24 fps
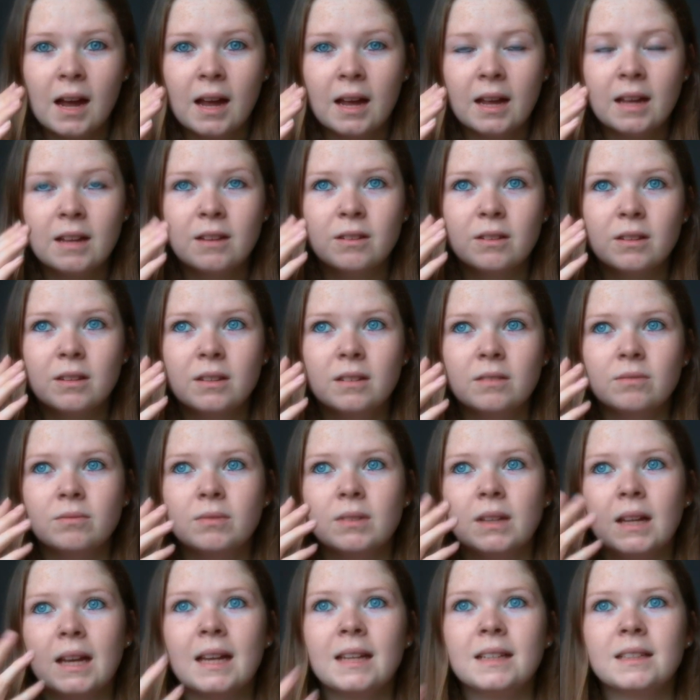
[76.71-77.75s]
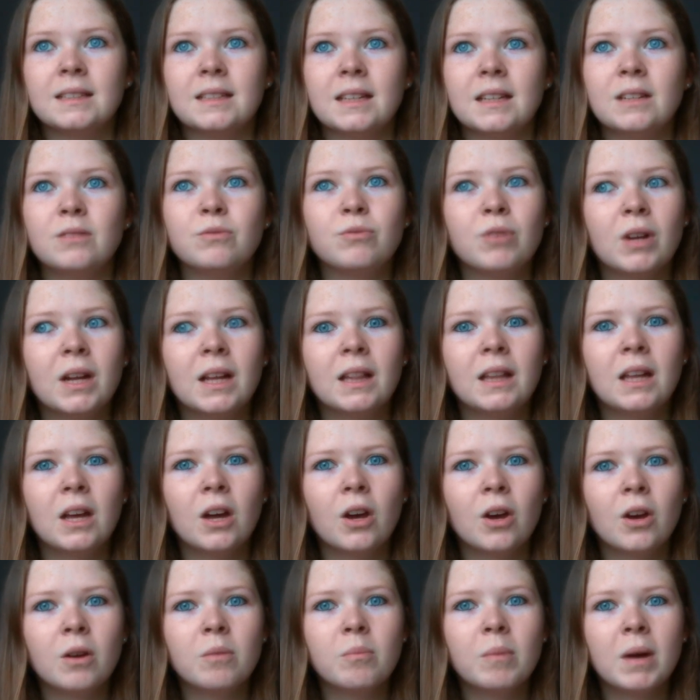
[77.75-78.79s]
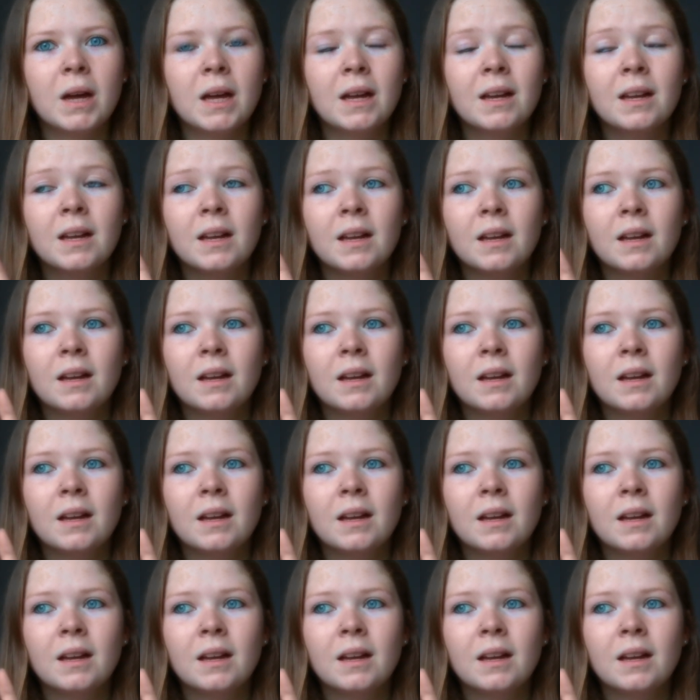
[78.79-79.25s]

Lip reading: it did really hurt me,